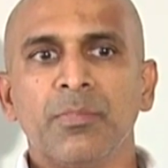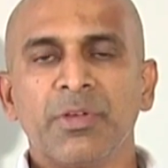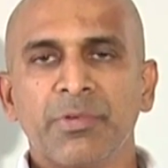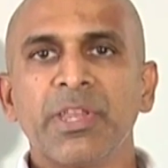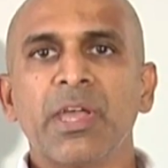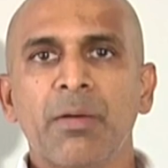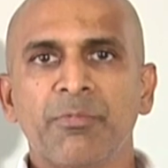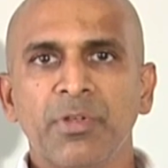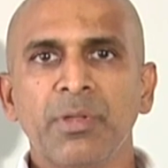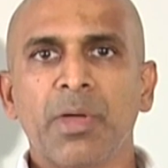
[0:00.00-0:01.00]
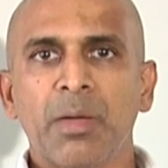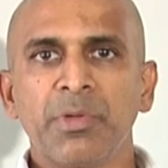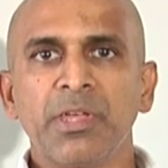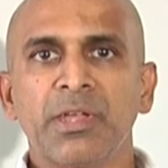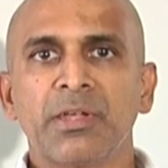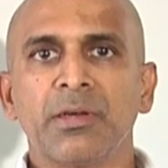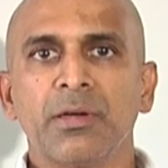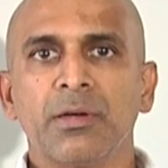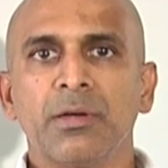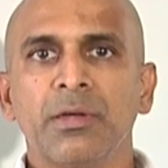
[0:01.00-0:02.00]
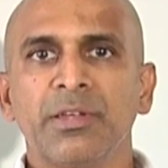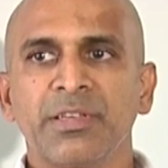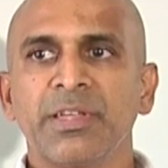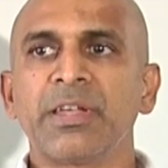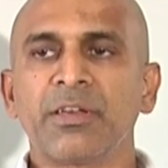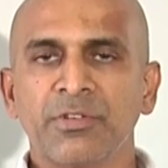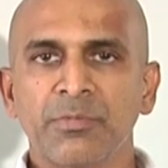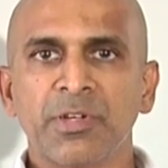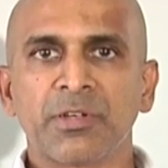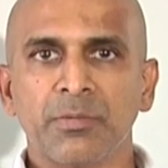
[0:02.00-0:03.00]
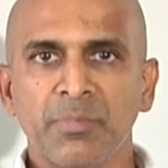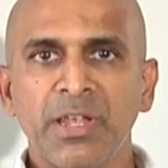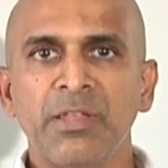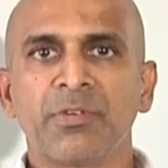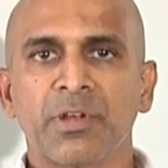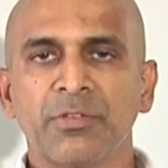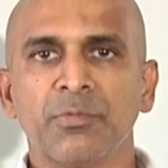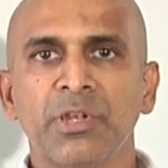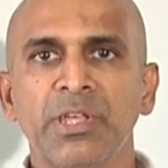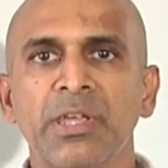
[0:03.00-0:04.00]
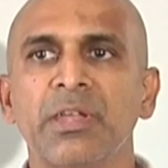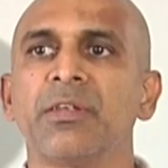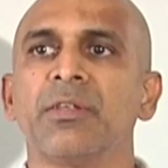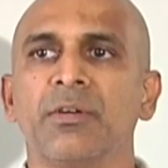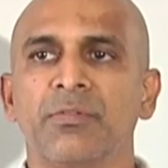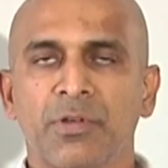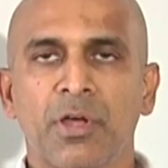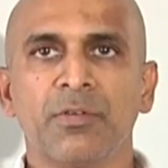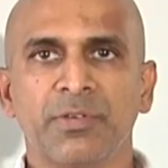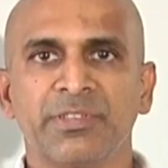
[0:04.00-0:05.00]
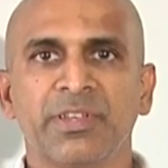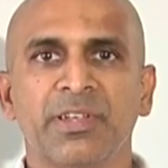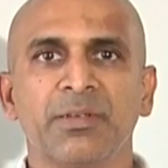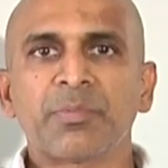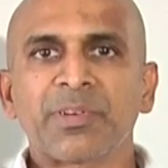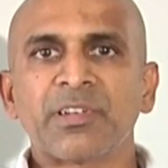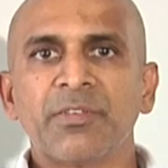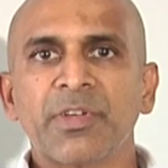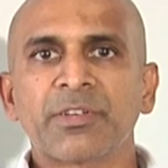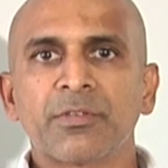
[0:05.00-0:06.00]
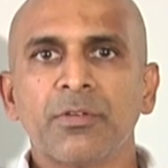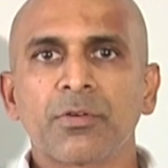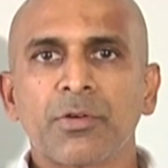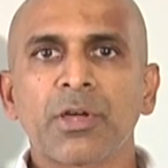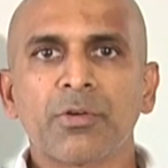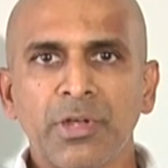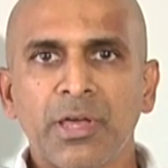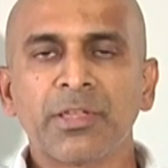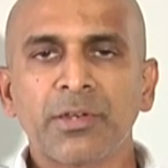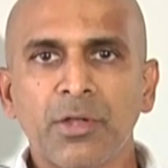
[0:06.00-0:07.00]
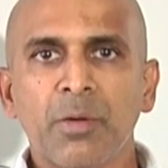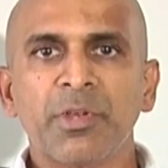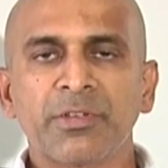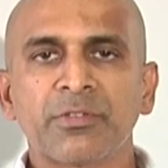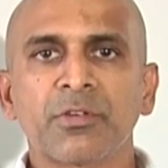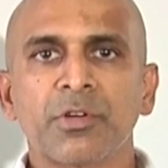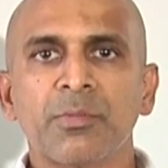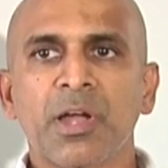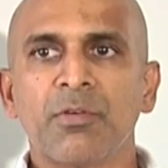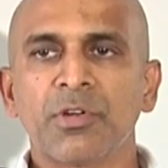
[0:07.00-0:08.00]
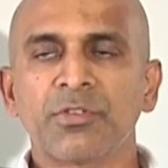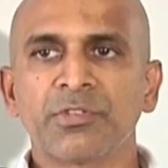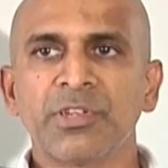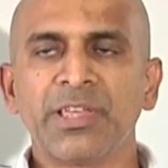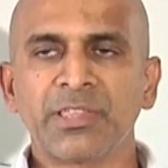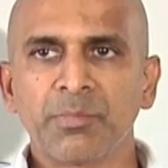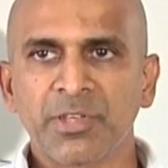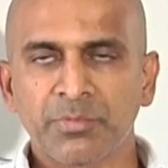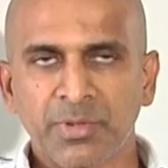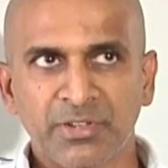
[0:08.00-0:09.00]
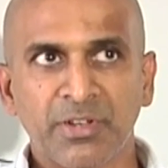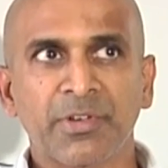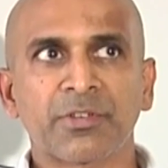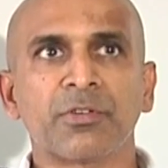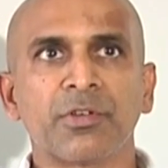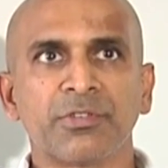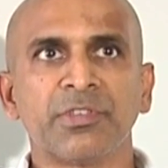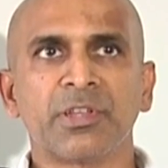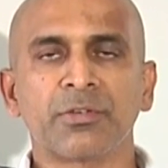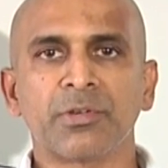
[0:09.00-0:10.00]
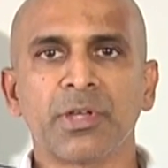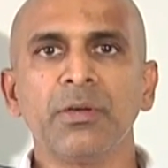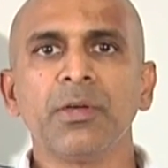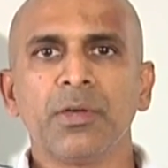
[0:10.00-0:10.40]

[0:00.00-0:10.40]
we are very happy, and it's a great achievement mainly for Rajamouli and for all of us. Special effects lo kuda konni other nominations lo kuda maaku awards vachini, I think best special effects kuda vachindi anukunta.